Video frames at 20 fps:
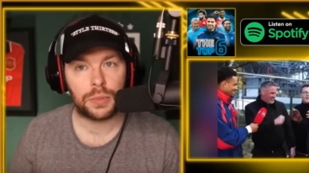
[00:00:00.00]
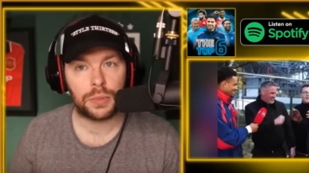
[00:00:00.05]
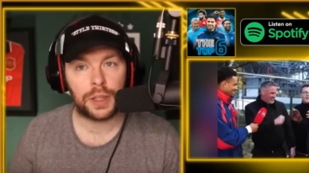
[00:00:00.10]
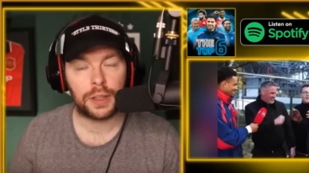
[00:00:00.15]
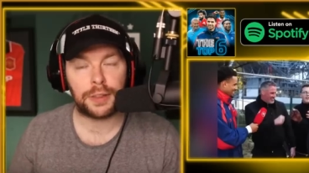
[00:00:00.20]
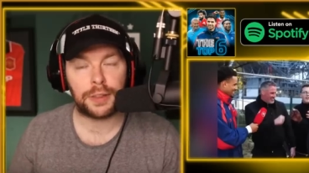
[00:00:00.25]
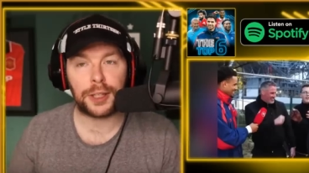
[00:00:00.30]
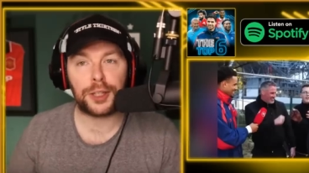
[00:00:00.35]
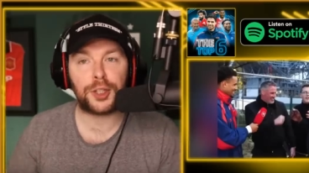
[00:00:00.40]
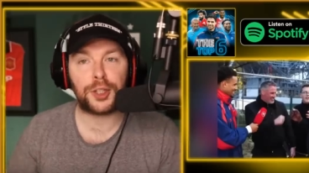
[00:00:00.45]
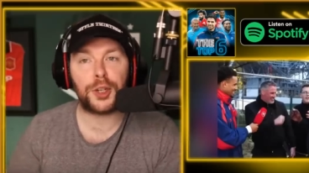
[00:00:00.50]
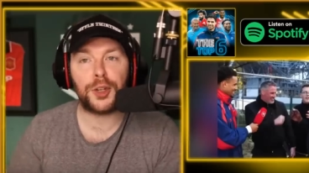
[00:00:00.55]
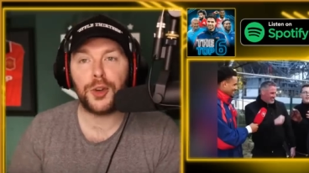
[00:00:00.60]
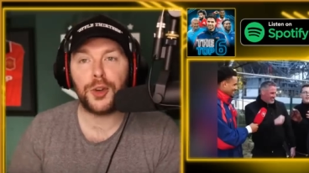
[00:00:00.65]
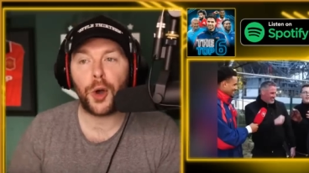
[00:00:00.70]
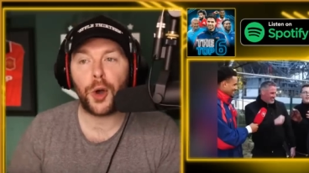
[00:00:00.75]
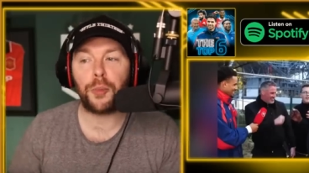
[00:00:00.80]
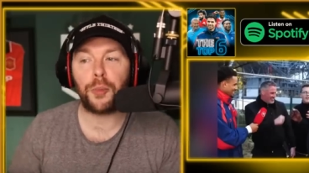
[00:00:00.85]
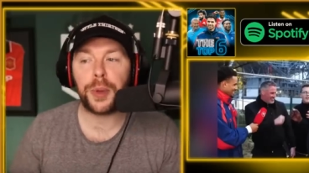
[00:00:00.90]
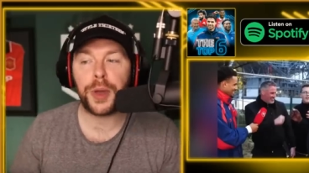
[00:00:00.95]
They should
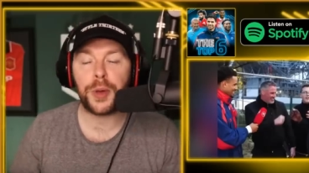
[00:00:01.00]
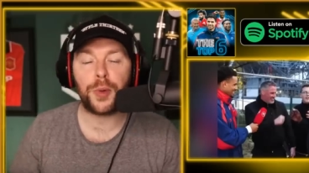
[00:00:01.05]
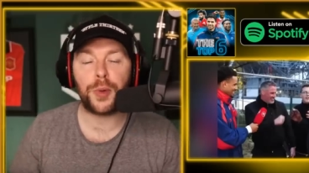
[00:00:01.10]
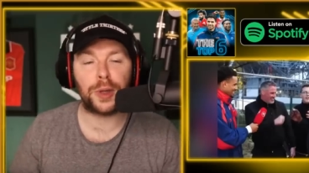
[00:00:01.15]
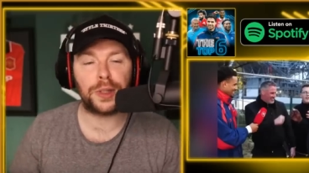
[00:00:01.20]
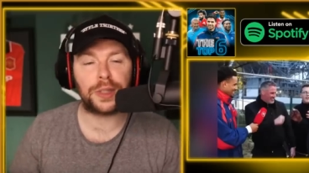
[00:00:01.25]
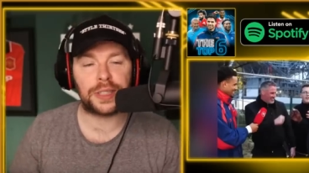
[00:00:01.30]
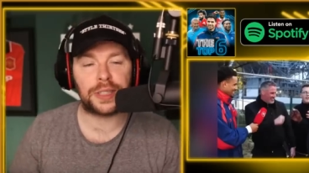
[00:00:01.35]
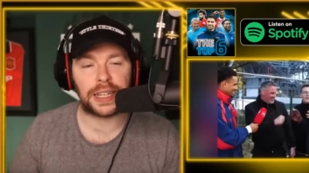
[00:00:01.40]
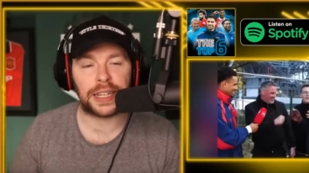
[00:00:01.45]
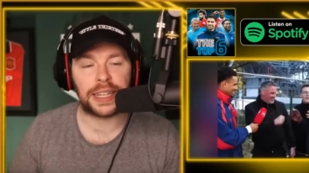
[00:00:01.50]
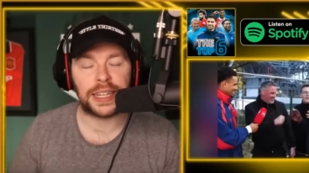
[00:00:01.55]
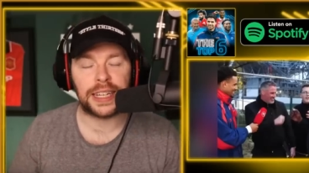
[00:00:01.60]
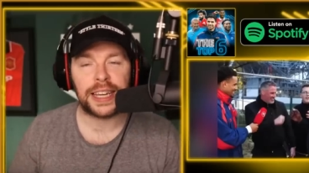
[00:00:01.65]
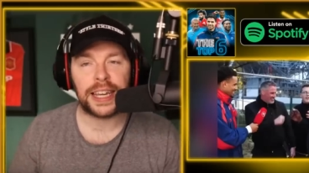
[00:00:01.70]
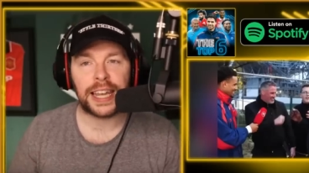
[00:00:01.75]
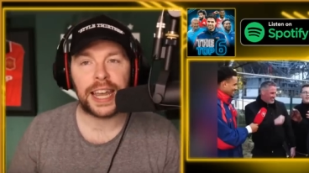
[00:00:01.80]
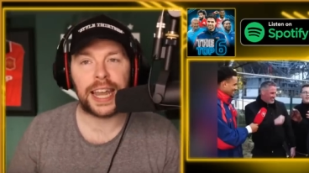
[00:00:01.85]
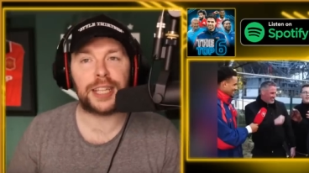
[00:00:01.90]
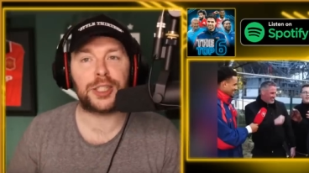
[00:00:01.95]
not be wanting
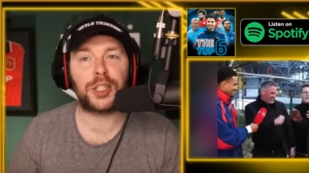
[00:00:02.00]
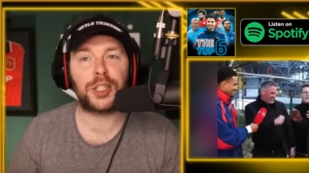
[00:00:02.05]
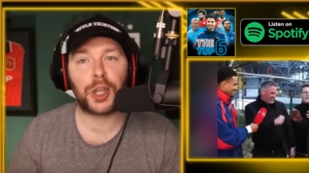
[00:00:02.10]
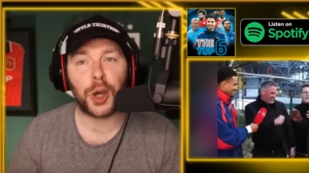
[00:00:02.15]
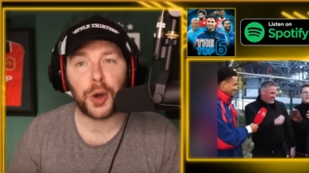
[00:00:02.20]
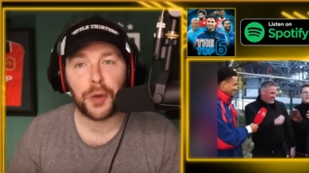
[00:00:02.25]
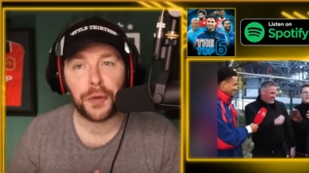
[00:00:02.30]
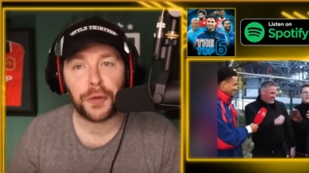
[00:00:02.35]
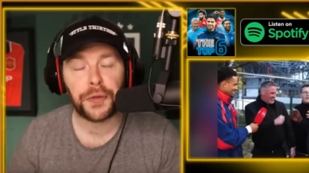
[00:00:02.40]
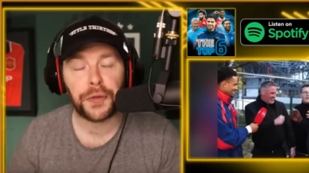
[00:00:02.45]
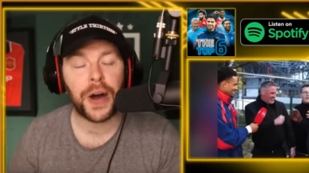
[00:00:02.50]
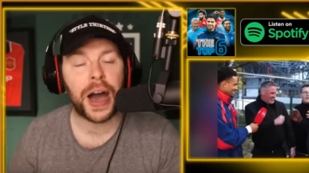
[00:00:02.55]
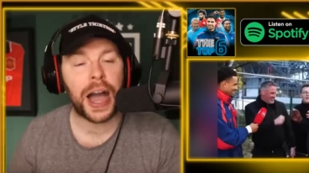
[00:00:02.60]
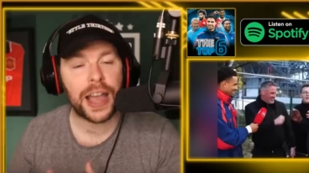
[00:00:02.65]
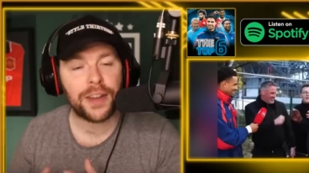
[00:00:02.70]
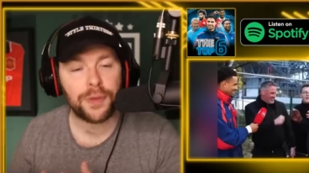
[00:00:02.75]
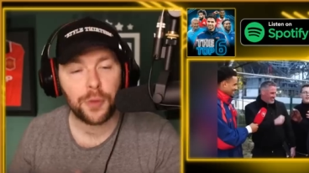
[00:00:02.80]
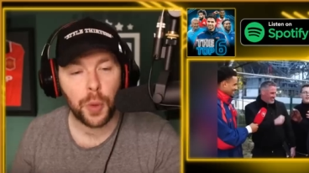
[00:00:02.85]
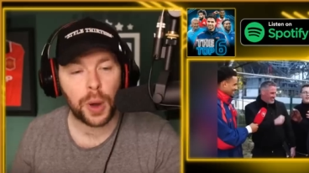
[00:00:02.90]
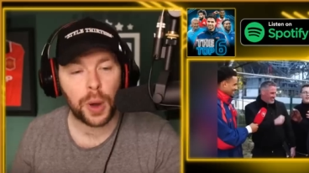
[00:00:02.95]
it to go
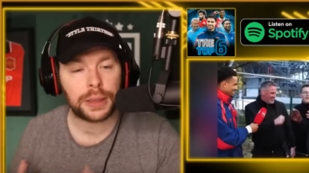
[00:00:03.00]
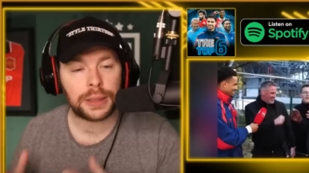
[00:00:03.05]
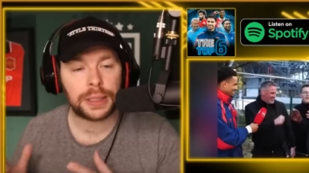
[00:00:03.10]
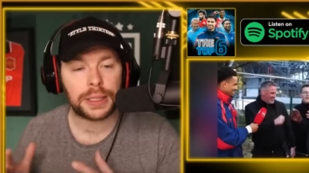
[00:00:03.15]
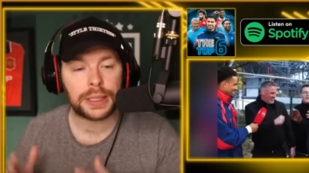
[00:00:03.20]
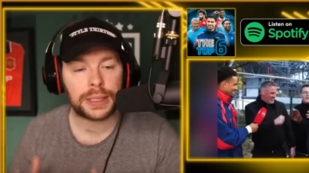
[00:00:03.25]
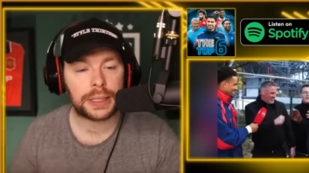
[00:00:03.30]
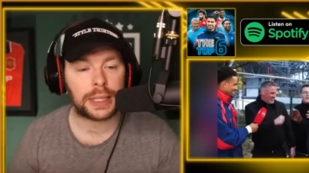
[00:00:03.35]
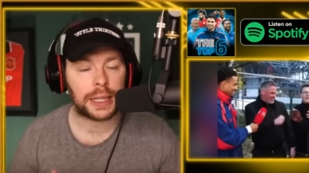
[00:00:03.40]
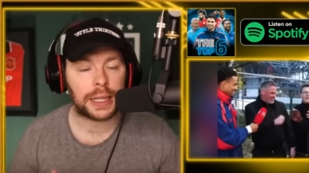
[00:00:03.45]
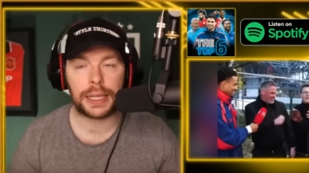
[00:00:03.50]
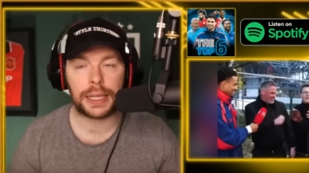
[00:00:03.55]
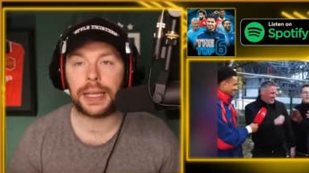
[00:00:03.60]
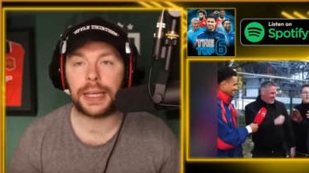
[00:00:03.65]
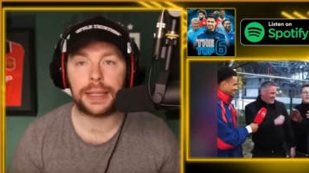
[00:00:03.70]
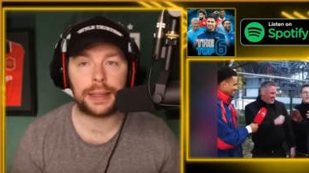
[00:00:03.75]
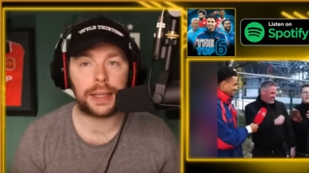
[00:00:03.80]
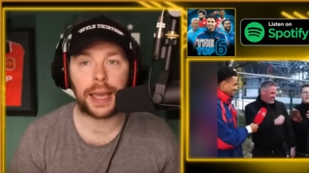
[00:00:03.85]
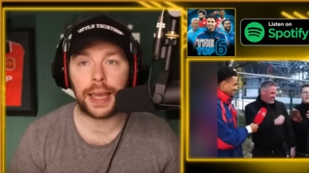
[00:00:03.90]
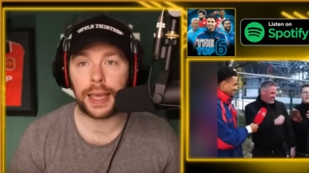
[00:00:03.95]
5 1 to City
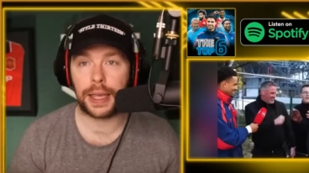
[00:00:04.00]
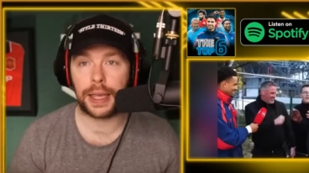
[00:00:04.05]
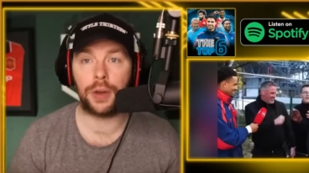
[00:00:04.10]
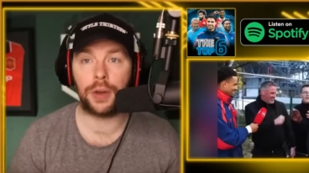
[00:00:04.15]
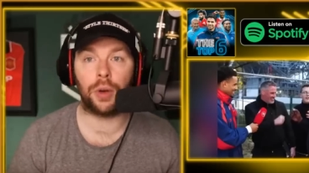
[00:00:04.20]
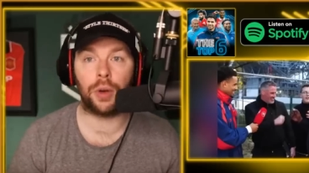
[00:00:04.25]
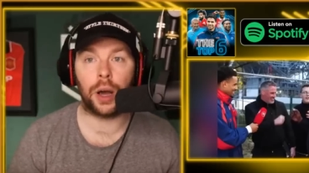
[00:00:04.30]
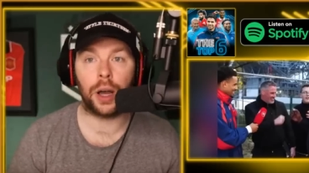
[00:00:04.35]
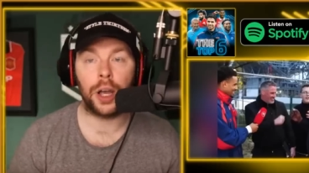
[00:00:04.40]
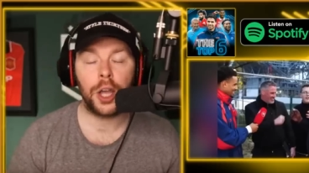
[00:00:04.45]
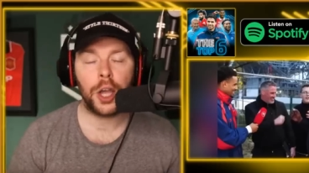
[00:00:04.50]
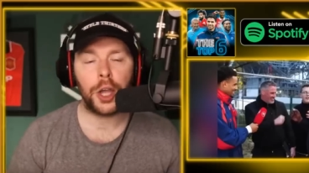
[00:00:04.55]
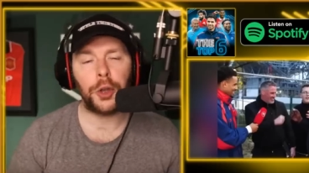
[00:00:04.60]
in their era.